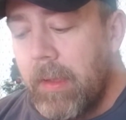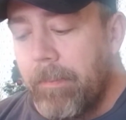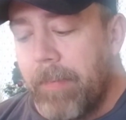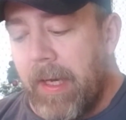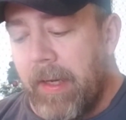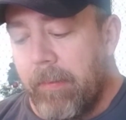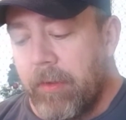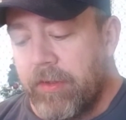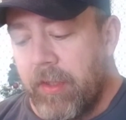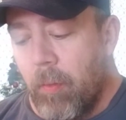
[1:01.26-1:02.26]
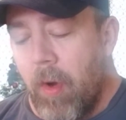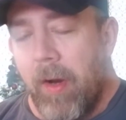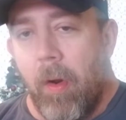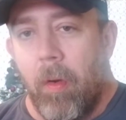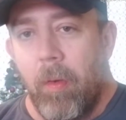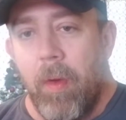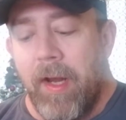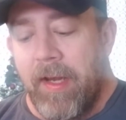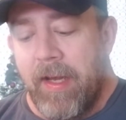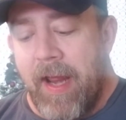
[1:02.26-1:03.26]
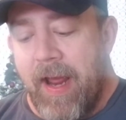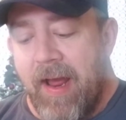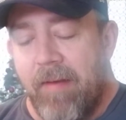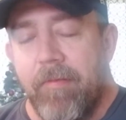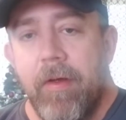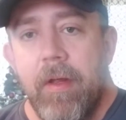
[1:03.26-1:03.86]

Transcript: But it was the only one I didn't have